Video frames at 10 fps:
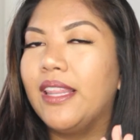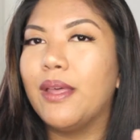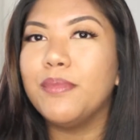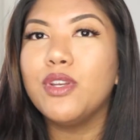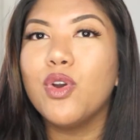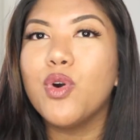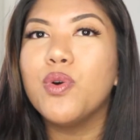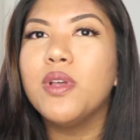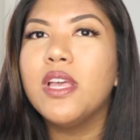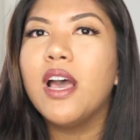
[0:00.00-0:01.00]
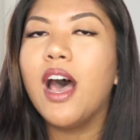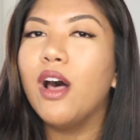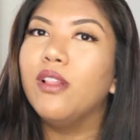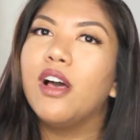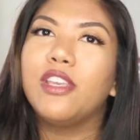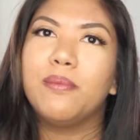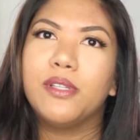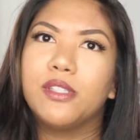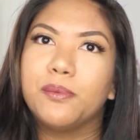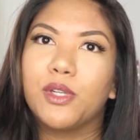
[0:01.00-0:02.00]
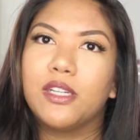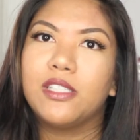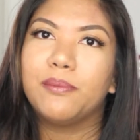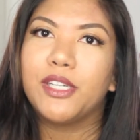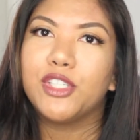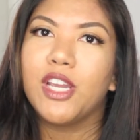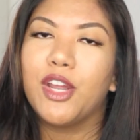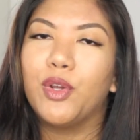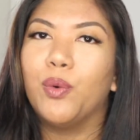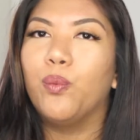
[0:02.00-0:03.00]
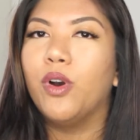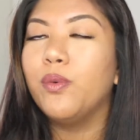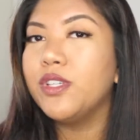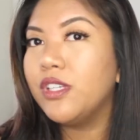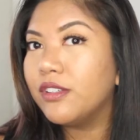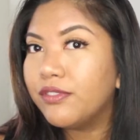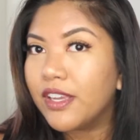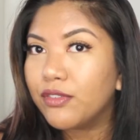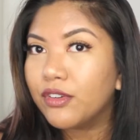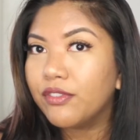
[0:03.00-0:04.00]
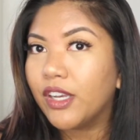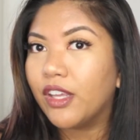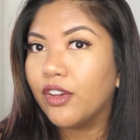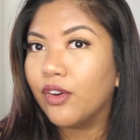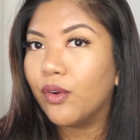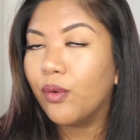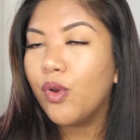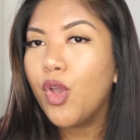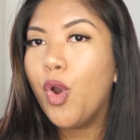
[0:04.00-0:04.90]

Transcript: and let me know how long you've been subscribed to my channel, what was your favorite video,